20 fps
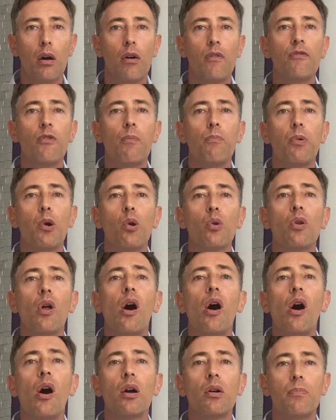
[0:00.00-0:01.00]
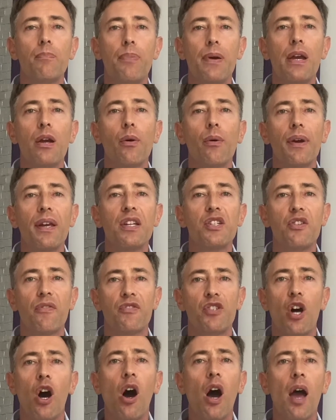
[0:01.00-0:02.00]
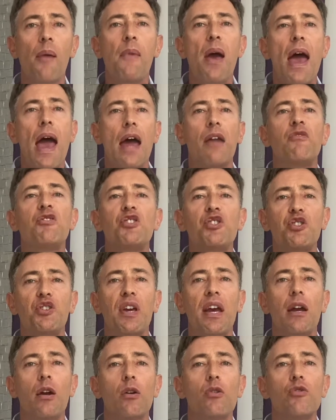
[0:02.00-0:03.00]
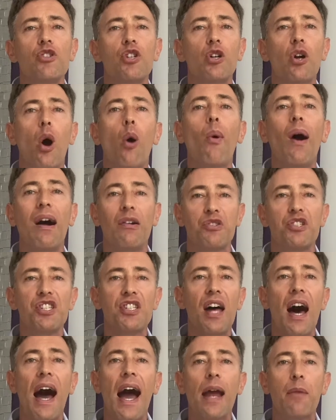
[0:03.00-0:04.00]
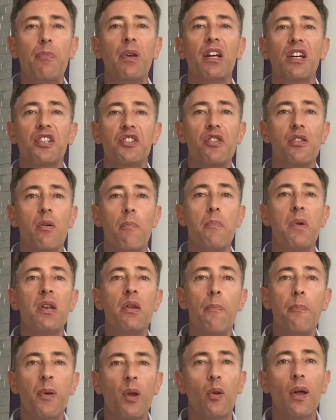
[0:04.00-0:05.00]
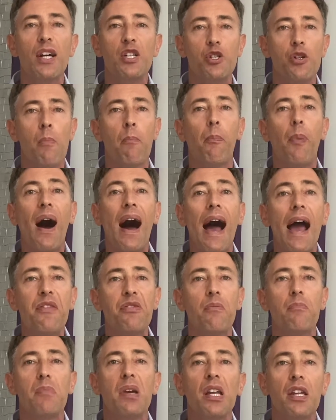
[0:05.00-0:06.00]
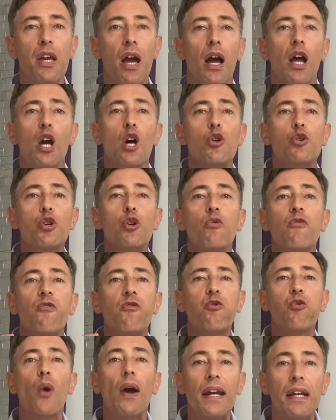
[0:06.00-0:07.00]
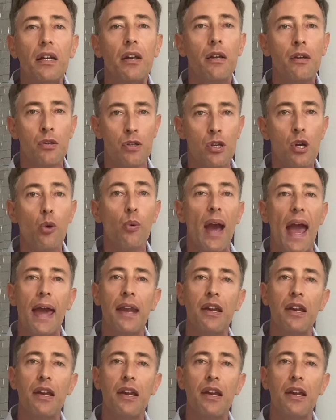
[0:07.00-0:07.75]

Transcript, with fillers: for prolonged periods of time and scared to go outside because of the manipulation by the media to frighten you and